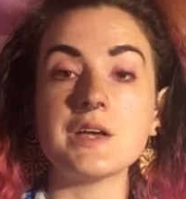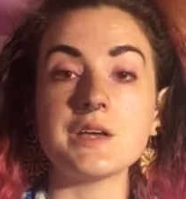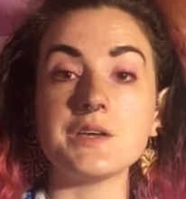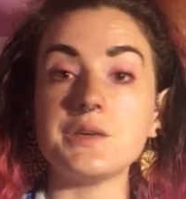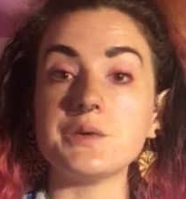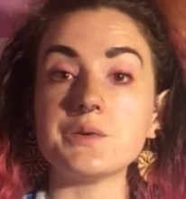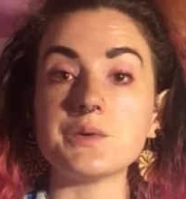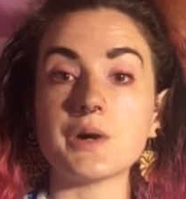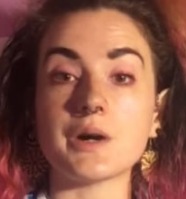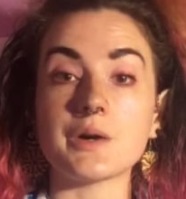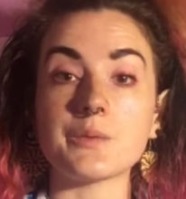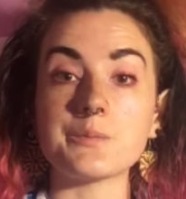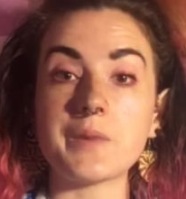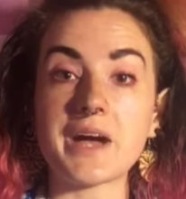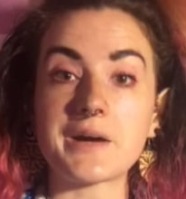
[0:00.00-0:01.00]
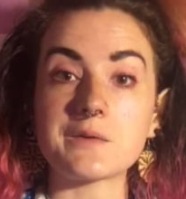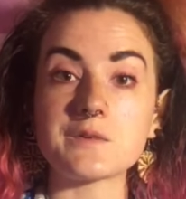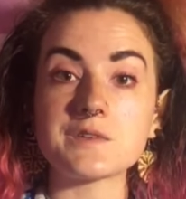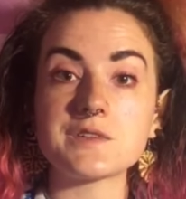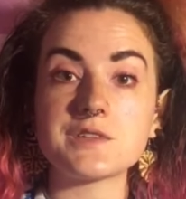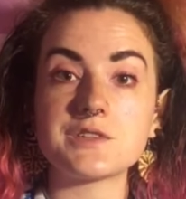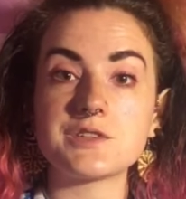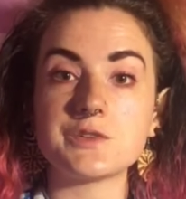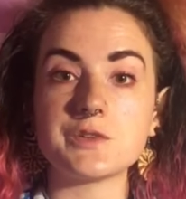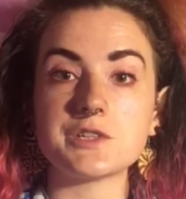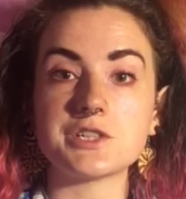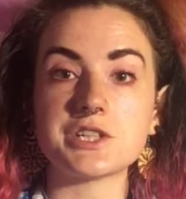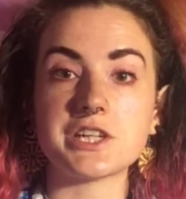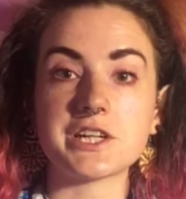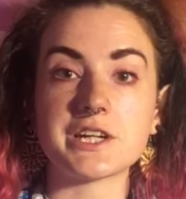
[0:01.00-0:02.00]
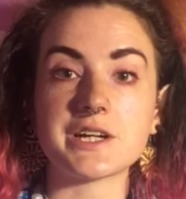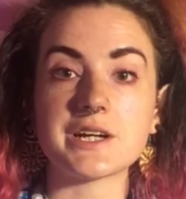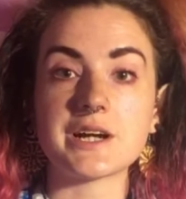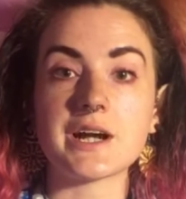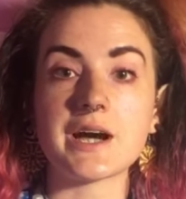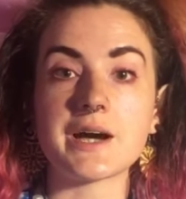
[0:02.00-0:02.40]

you are bound to a chair